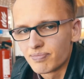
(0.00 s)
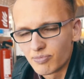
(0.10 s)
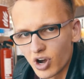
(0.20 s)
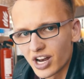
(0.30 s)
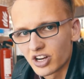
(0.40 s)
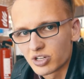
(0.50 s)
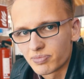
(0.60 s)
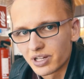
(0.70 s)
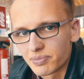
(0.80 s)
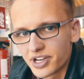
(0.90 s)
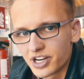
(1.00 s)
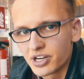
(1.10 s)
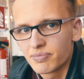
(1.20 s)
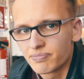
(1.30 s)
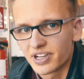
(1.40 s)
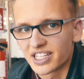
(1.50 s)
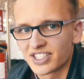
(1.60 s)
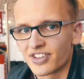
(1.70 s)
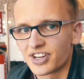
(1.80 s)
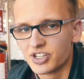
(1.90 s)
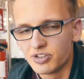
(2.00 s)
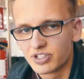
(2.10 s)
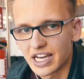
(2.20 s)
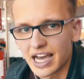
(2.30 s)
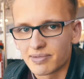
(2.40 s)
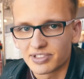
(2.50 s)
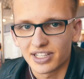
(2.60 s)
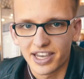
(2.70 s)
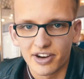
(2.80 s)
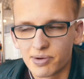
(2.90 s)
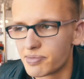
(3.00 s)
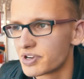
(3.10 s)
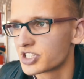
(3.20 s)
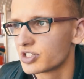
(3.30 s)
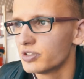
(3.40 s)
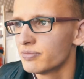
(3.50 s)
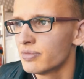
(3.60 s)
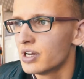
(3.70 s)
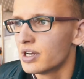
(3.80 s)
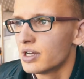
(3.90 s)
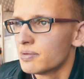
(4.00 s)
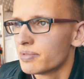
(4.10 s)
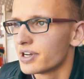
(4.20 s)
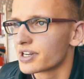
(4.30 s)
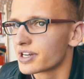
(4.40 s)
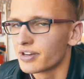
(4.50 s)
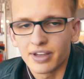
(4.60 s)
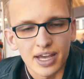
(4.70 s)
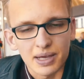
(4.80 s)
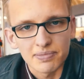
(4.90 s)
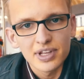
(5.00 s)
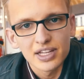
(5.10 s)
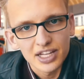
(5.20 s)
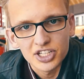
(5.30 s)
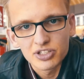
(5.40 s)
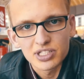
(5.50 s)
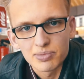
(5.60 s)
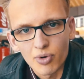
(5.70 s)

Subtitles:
100mm because of the 2 times clear image zoom. But yeah, let's shoot some